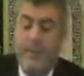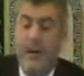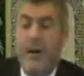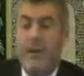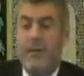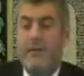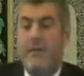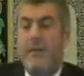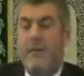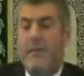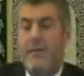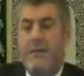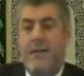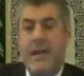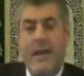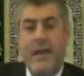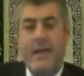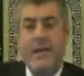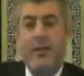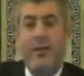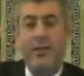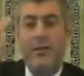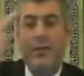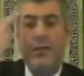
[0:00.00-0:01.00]
But
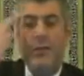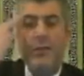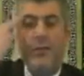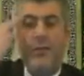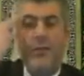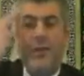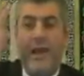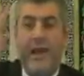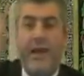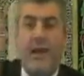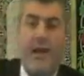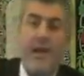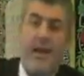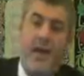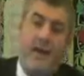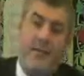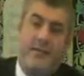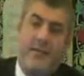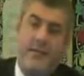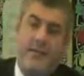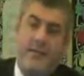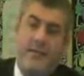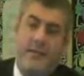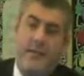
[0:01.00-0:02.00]
they don't use their
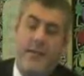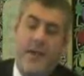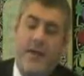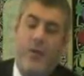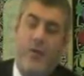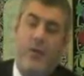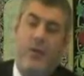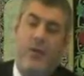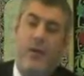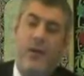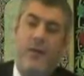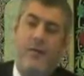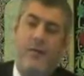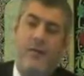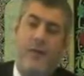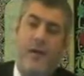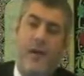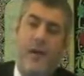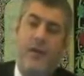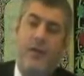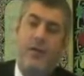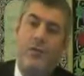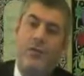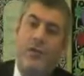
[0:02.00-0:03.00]
heads. They only
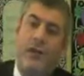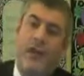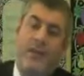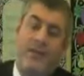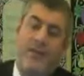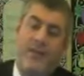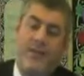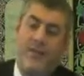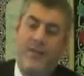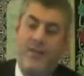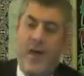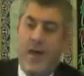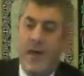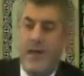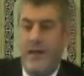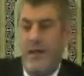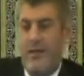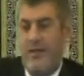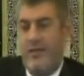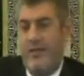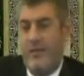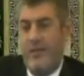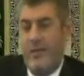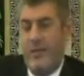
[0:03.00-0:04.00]
follow their
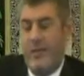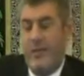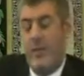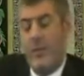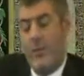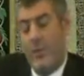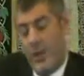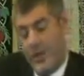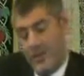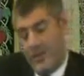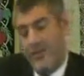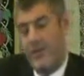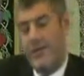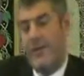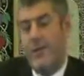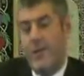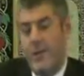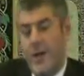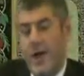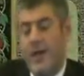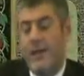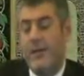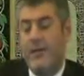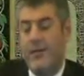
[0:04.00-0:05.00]
desires. Once in a
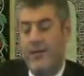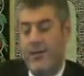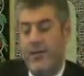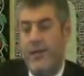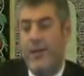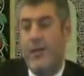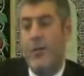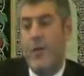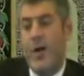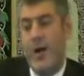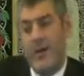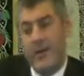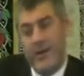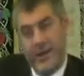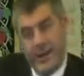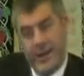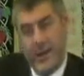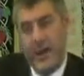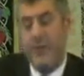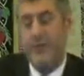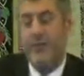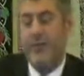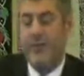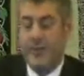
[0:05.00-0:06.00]
while you see one, he
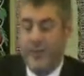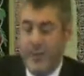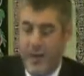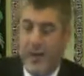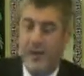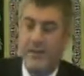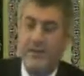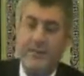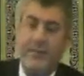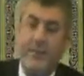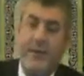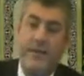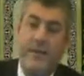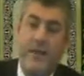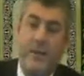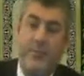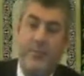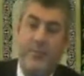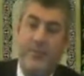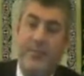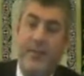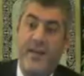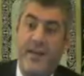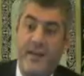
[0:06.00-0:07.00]
comes and says, "I admit
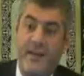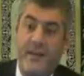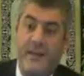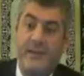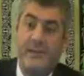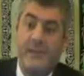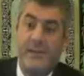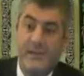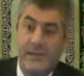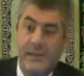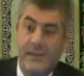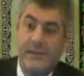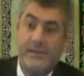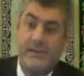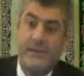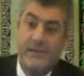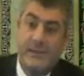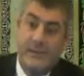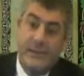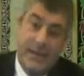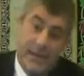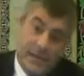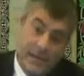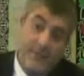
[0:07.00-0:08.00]
I'm sick.
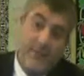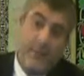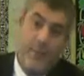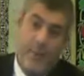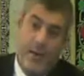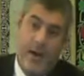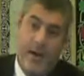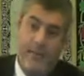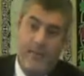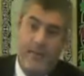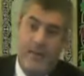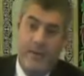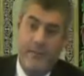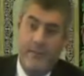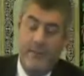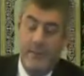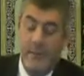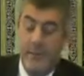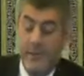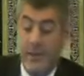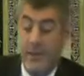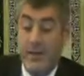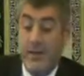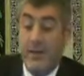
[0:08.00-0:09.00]
I have a problem.
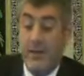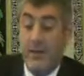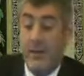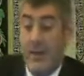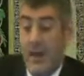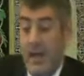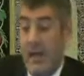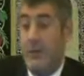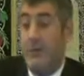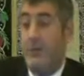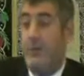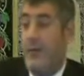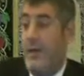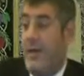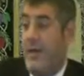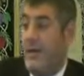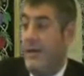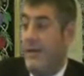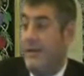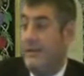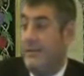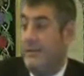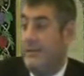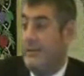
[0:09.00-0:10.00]
Help me.
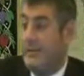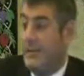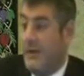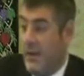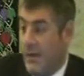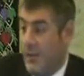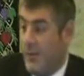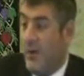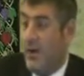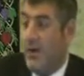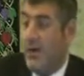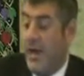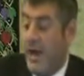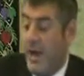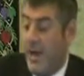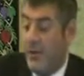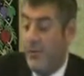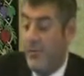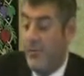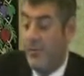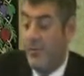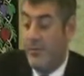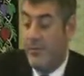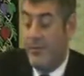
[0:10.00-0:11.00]
I want
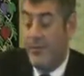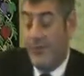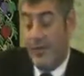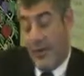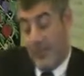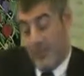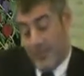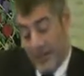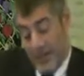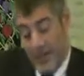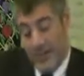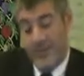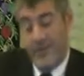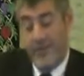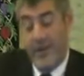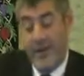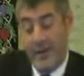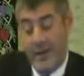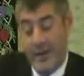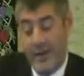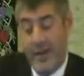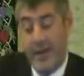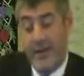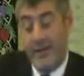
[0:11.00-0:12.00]
help." Sometimes
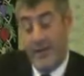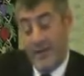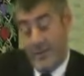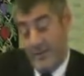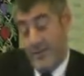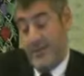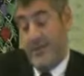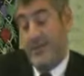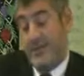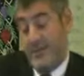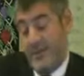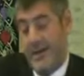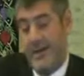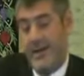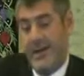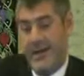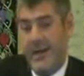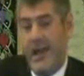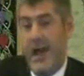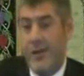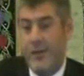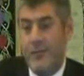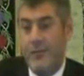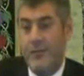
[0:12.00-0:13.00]
they
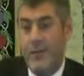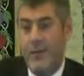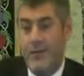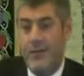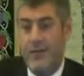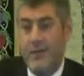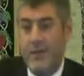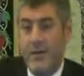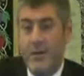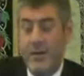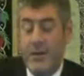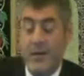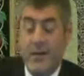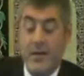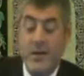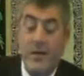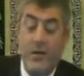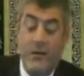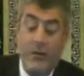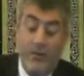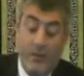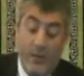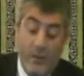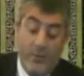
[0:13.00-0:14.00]
get out of it.
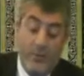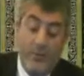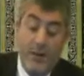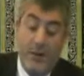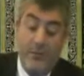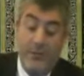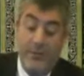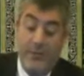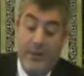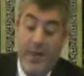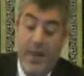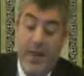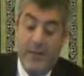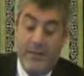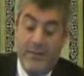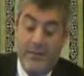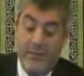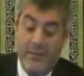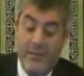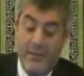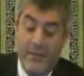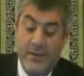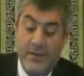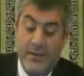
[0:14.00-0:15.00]
Sometimes not.
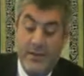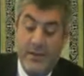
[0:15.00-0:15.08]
